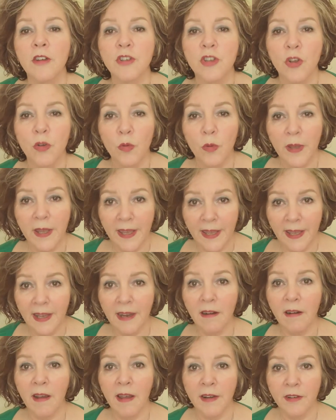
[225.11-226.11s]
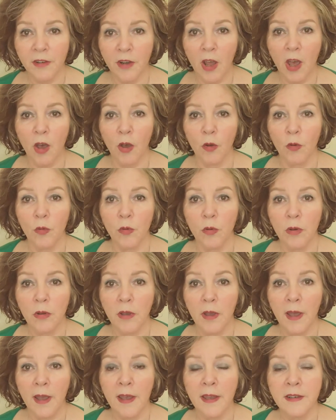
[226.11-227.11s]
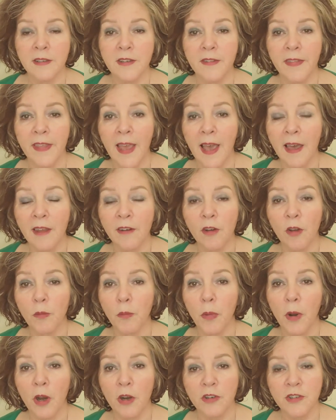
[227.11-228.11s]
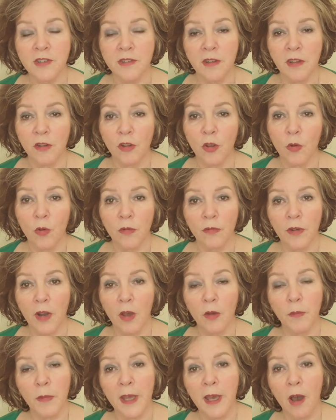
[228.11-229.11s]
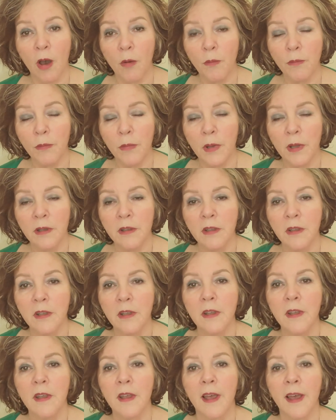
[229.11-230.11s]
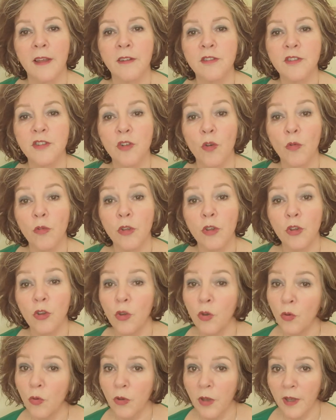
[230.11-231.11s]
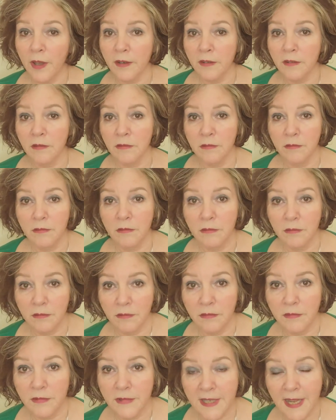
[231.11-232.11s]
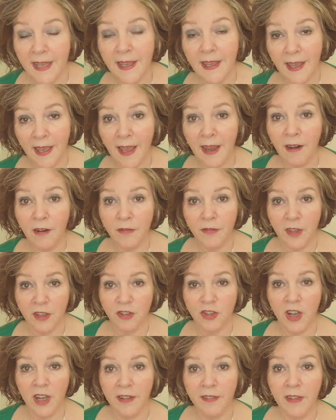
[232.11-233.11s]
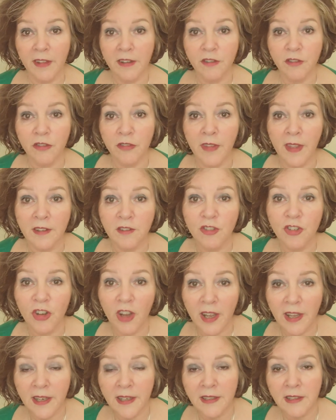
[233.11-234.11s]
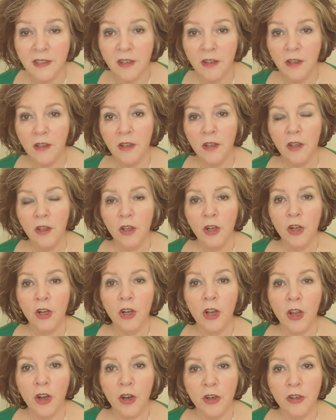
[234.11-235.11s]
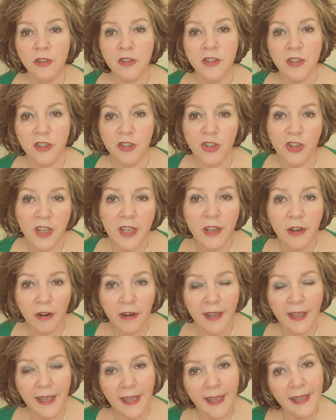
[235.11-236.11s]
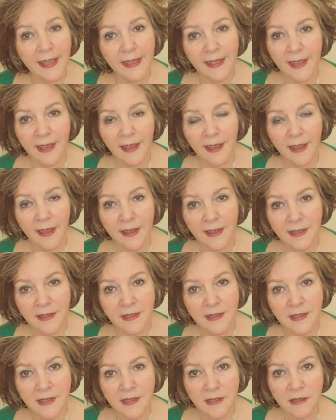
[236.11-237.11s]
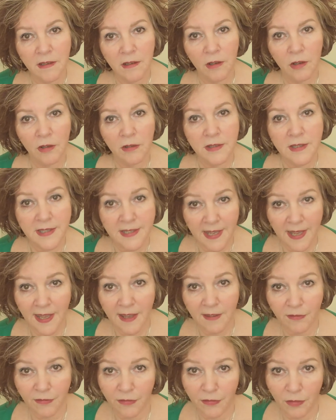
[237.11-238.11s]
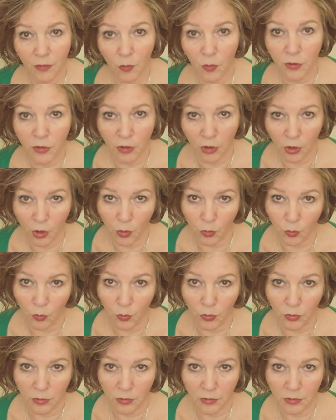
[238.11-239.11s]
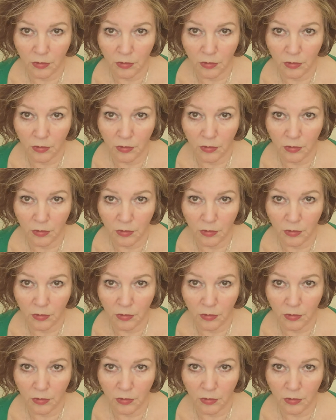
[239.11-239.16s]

to here and now and the adult person that you have now become. And so that you can take care of that child, that child learns that she or he is safe with you,